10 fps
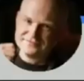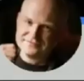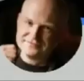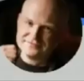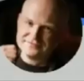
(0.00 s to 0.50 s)

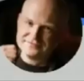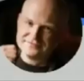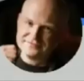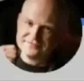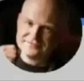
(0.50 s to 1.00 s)

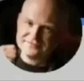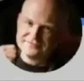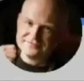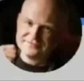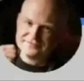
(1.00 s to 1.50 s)

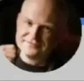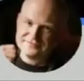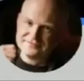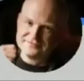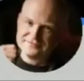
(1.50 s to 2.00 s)

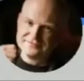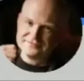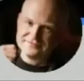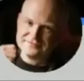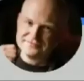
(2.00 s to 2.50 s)

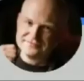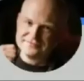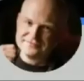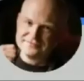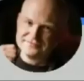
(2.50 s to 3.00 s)

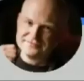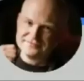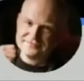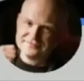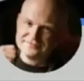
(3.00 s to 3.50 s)

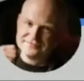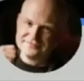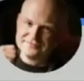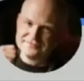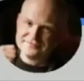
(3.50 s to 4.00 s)

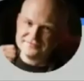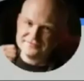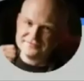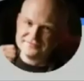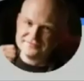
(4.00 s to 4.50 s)

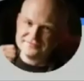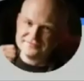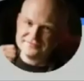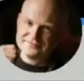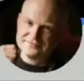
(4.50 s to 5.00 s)

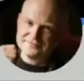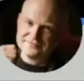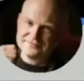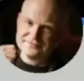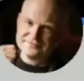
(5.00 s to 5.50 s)

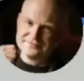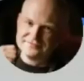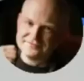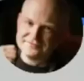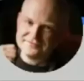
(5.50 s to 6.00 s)

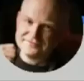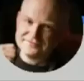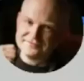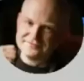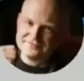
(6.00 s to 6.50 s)

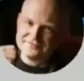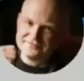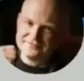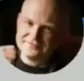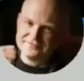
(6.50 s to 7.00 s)

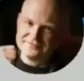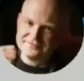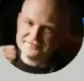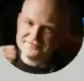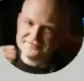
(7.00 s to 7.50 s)

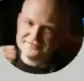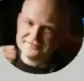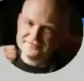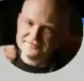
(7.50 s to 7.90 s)
[no speech]